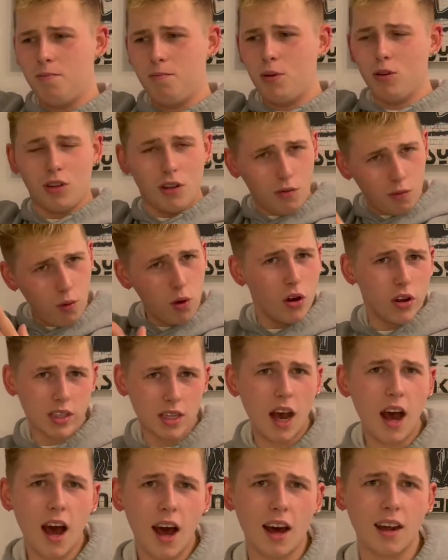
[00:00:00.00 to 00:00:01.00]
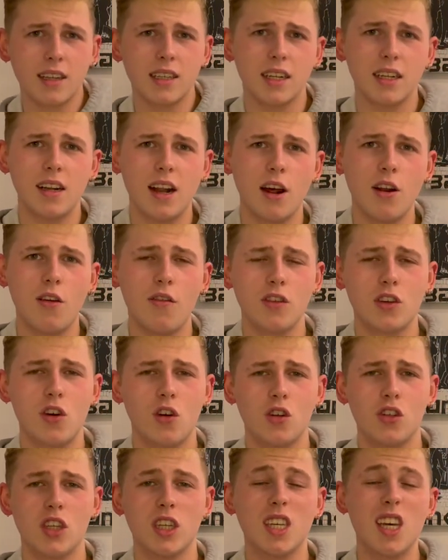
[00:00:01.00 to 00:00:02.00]
But they've worked hard and of
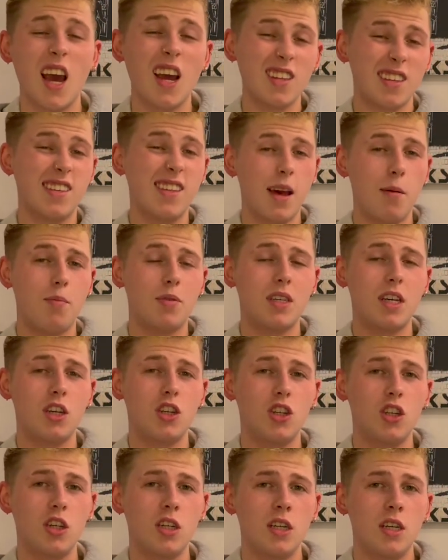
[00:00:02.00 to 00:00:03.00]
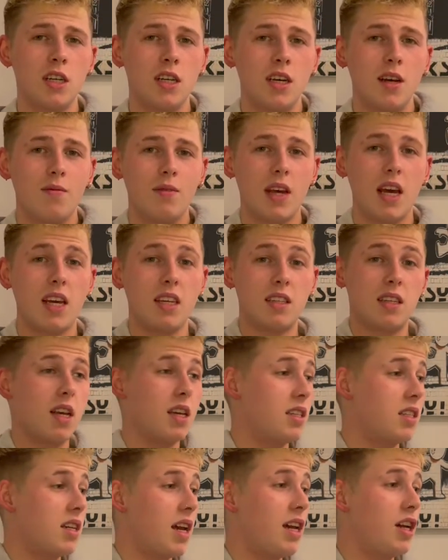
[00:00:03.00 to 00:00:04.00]
course to get to their position,
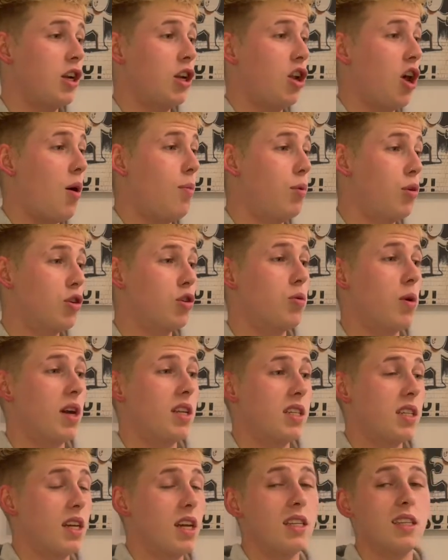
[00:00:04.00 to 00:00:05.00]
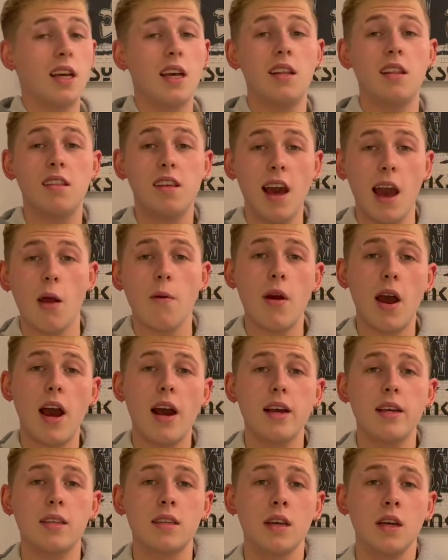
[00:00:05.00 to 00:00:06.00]
it's taken a lot of blood, sweat and tears in their
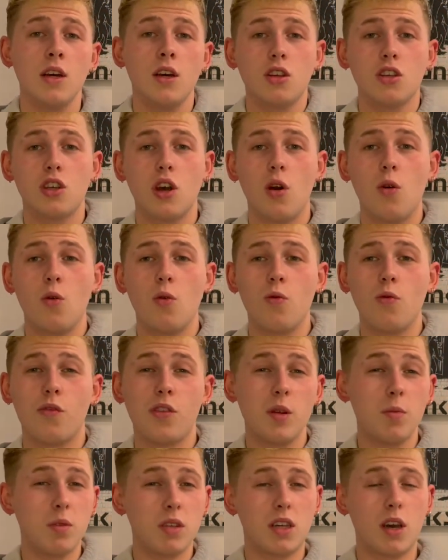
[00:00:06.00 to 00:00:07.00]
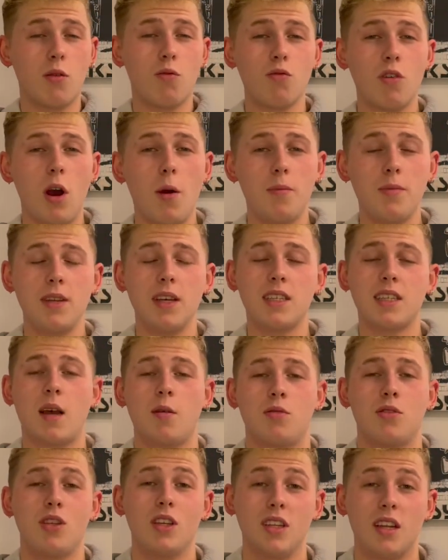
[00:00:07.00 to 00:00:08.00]
eyes. So for them to get robbed, it's
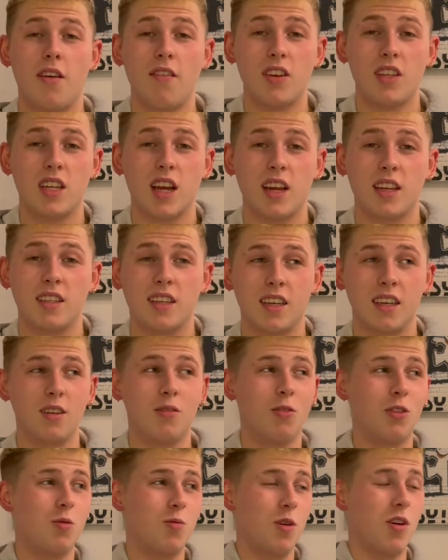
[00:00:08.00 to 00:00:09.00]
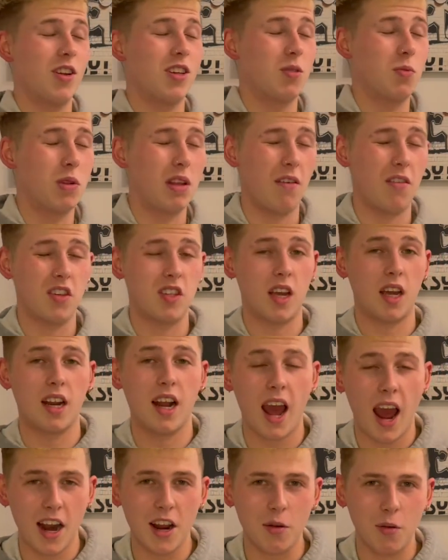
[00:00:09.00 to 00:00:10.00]
absolutely devastating. Well, to be honest, it'd be devastating
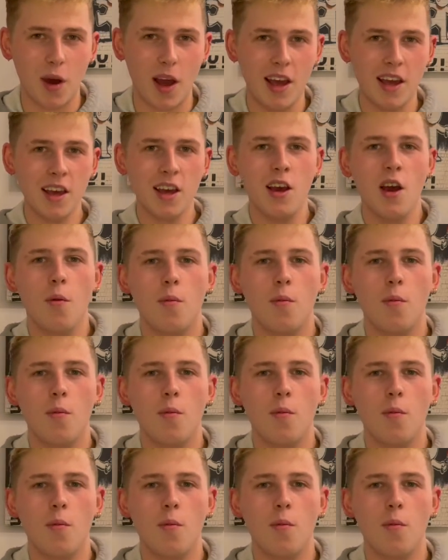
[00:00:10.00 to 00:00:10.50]
anyway.